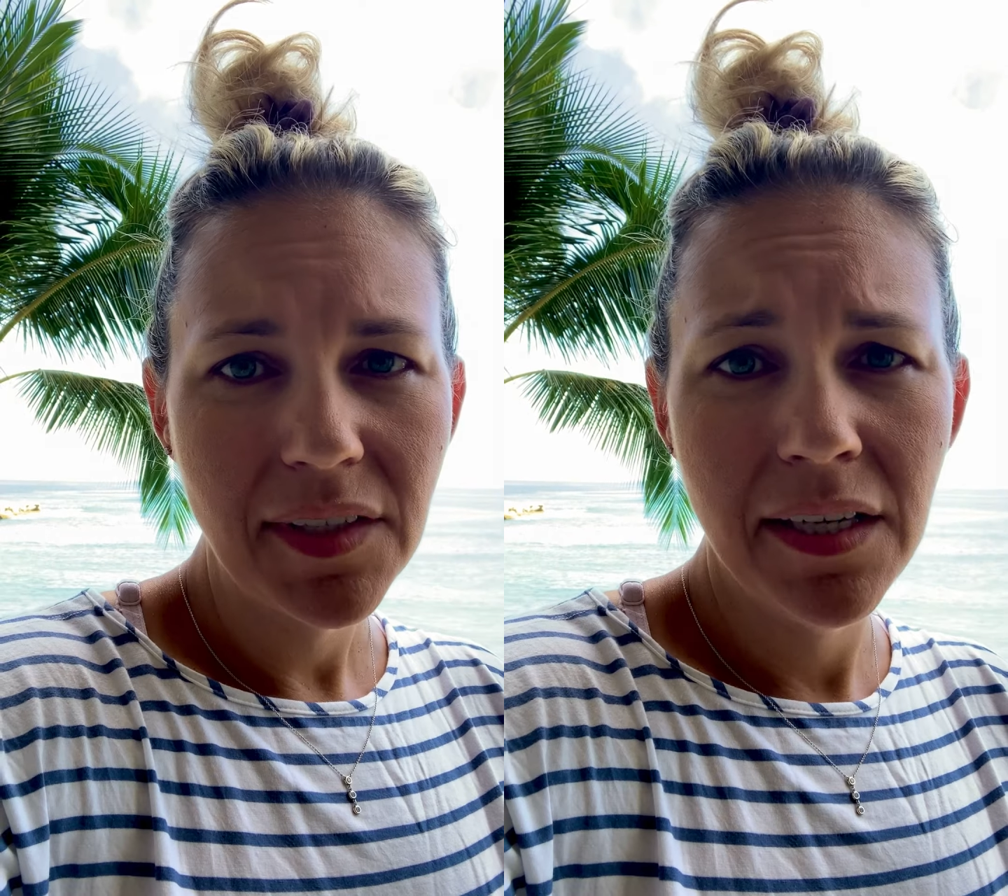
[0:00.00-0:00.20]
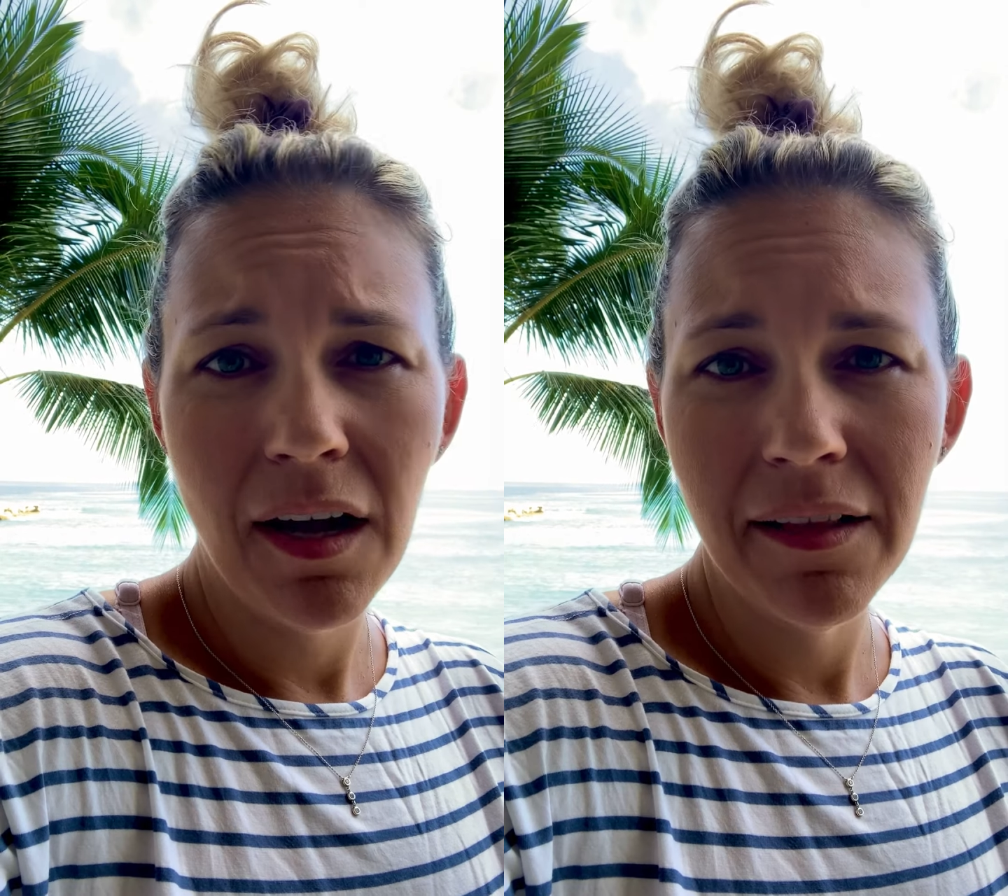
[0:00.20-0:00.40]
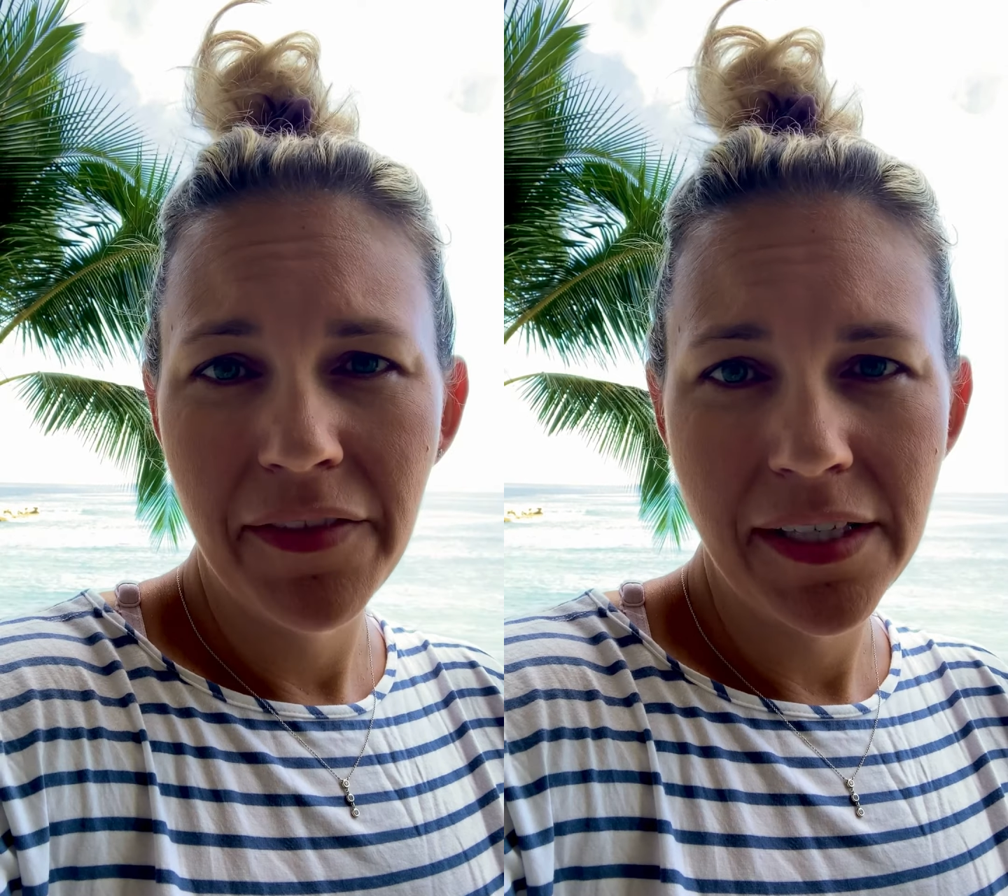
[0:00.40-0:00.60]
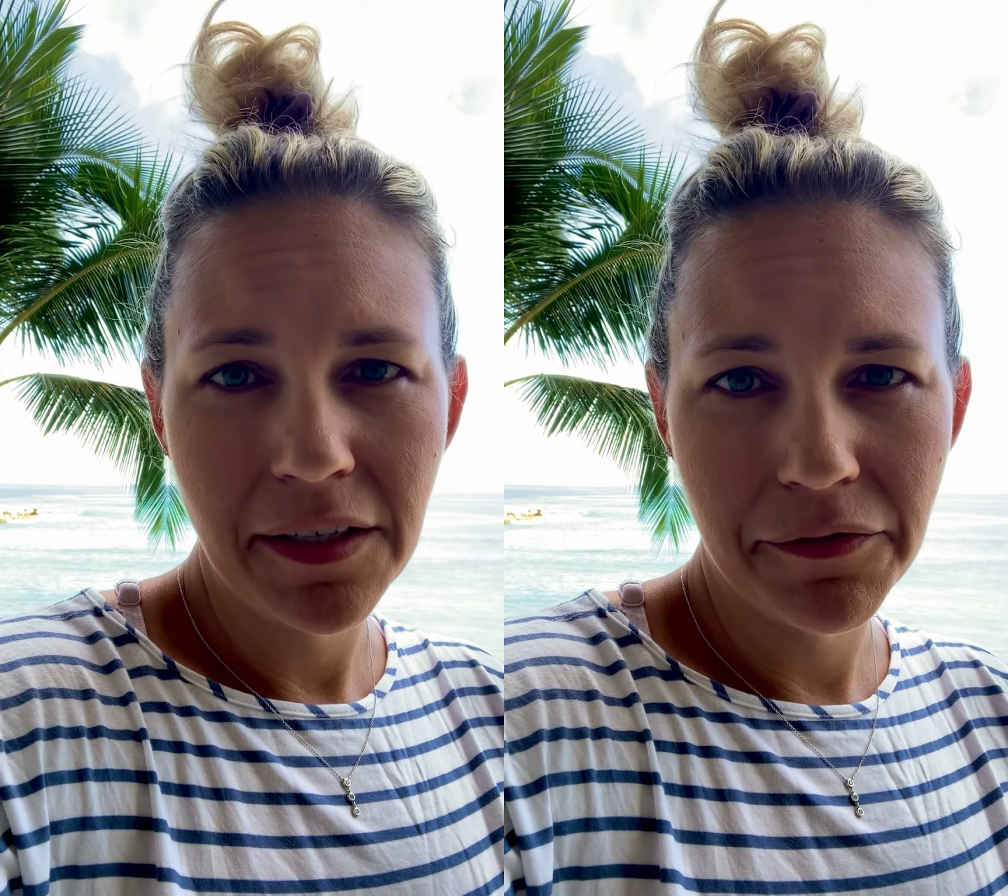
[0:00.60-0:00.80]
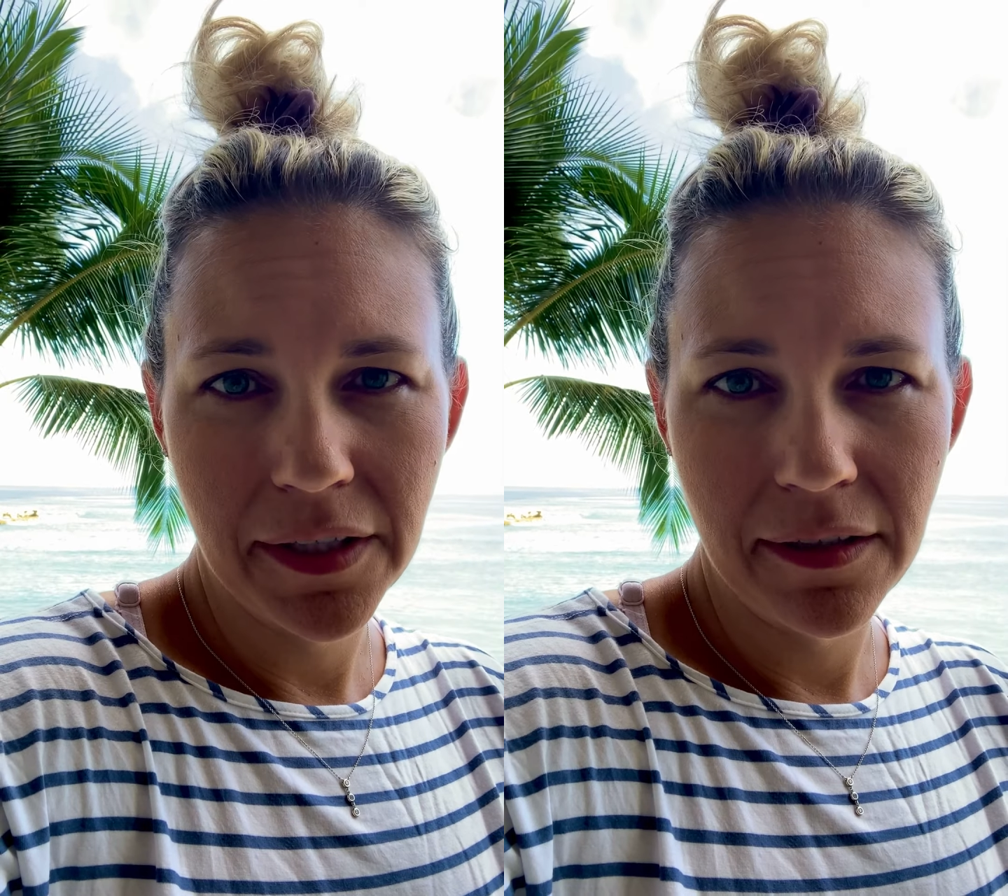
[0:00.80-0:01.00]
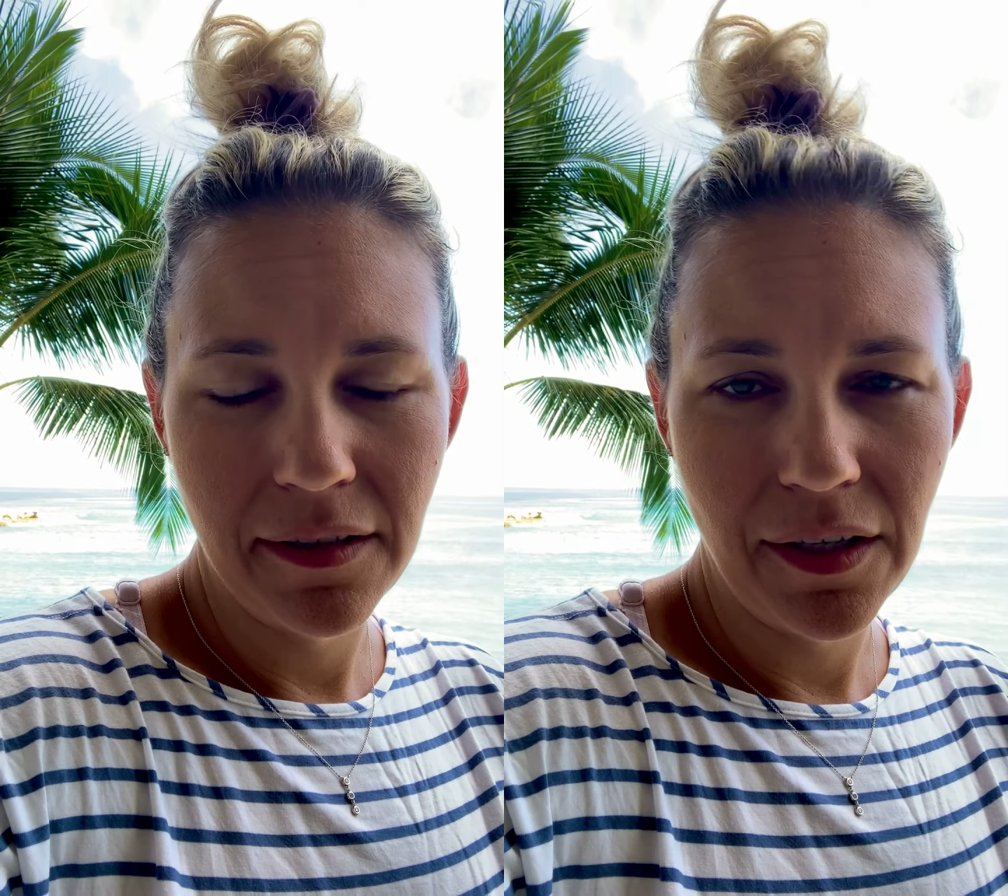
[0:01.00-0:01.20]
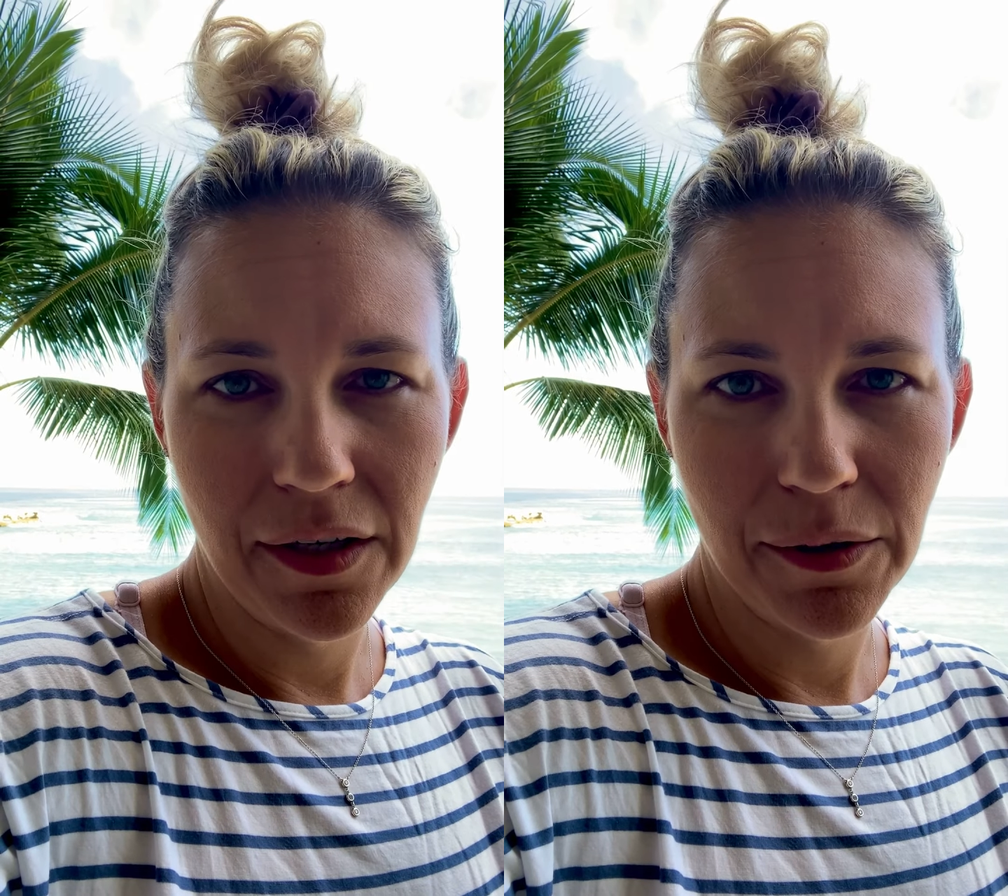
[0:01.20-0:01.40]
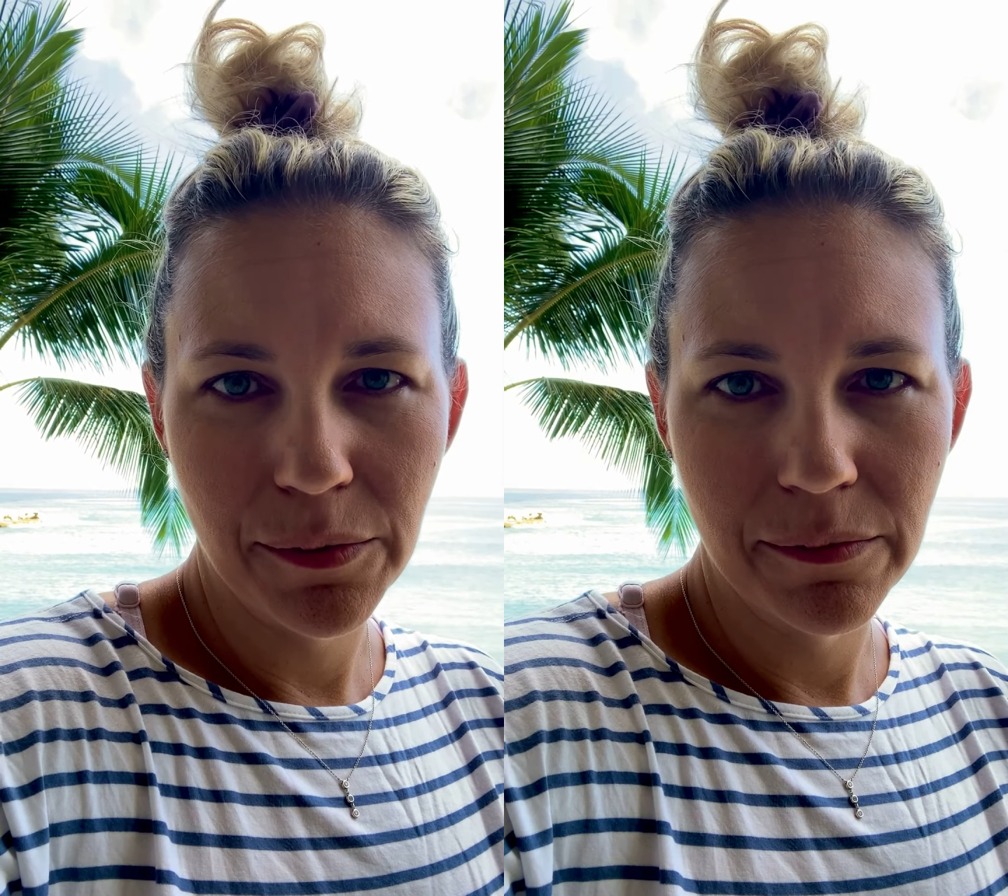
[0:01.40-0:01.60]
in all of the different, you
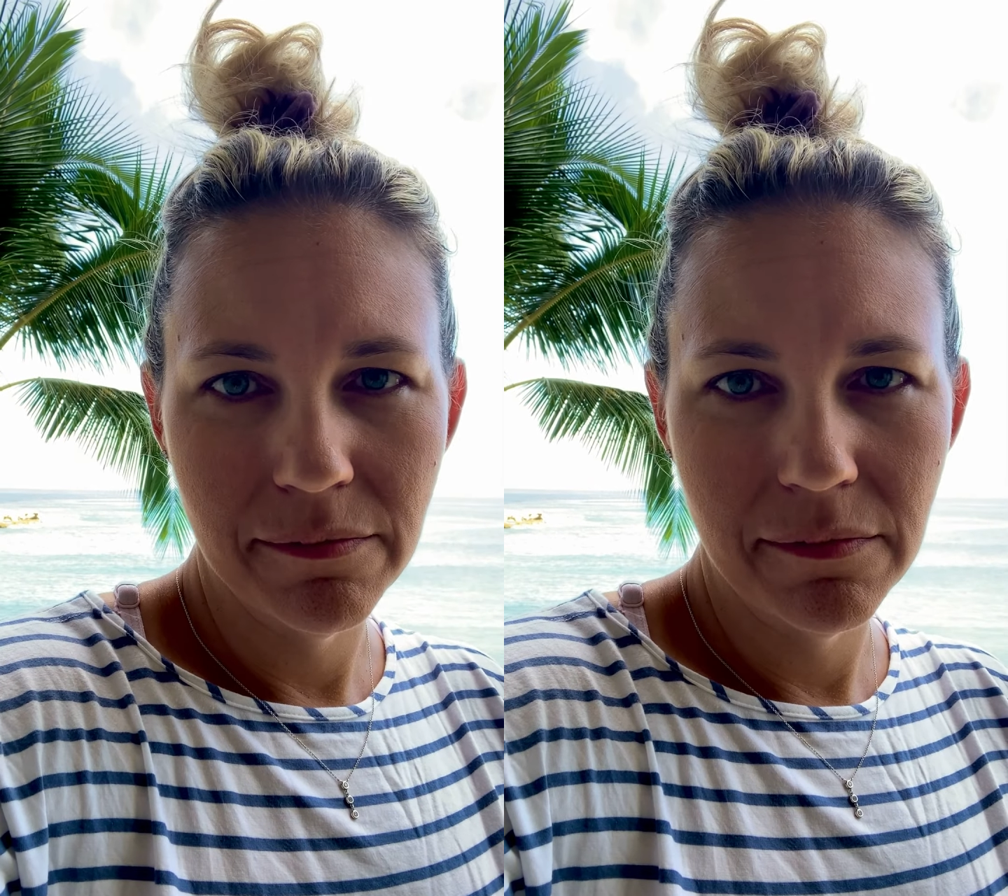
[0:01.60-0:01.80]
know,